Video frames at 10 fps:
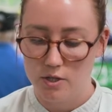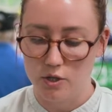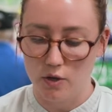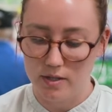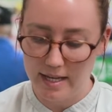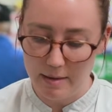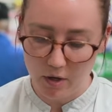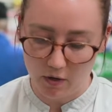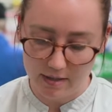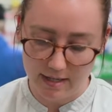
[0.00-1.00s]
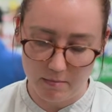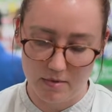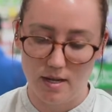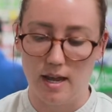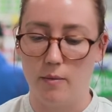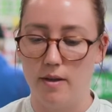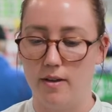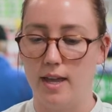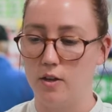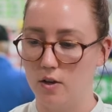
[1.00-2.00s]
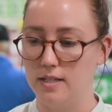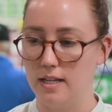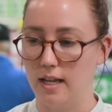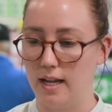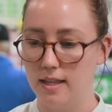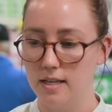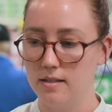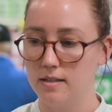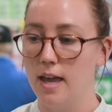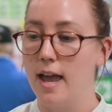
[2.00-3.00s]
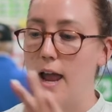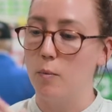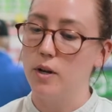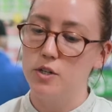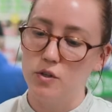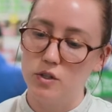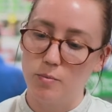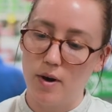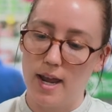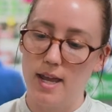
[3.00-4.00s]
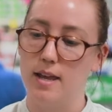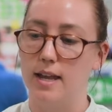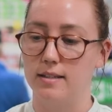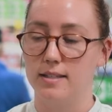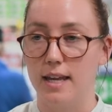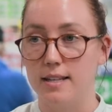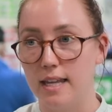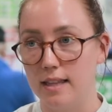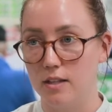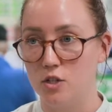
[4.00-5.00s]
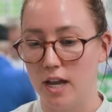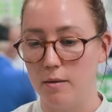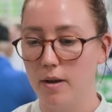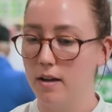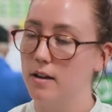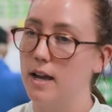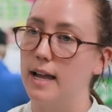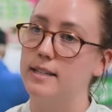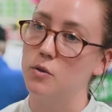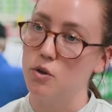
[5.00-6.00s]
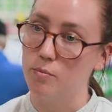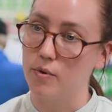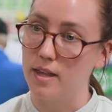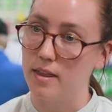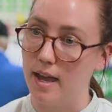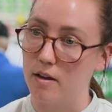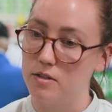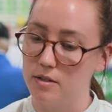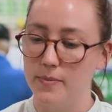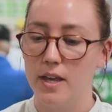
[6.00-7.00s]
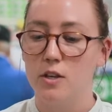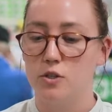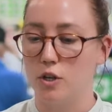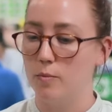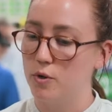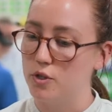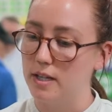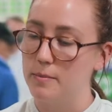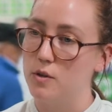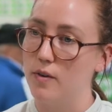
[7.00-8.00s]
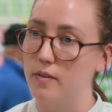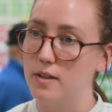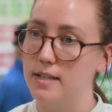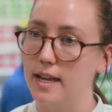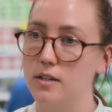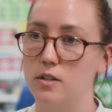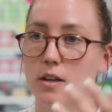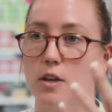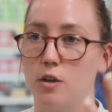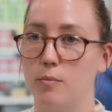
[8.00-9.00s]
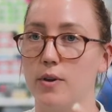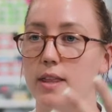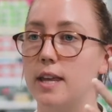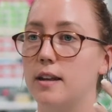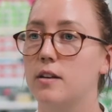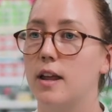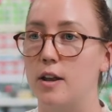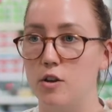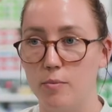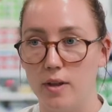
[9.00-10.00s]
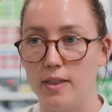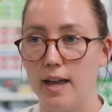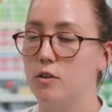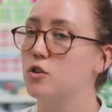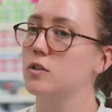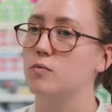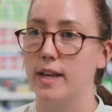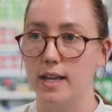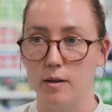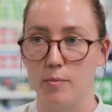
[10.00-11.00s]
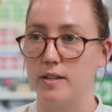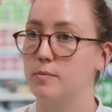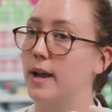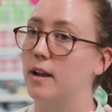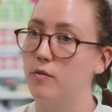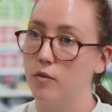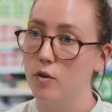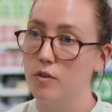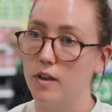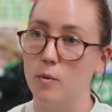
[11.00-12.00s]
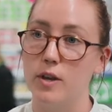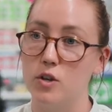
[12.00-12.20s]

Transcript: So same concept, however, it goes in like this, and once you spray, it stays in the chamber until you breathe out. So you put your lips around this end, you breathe in and you breathe out, just regular breaths back and forth, and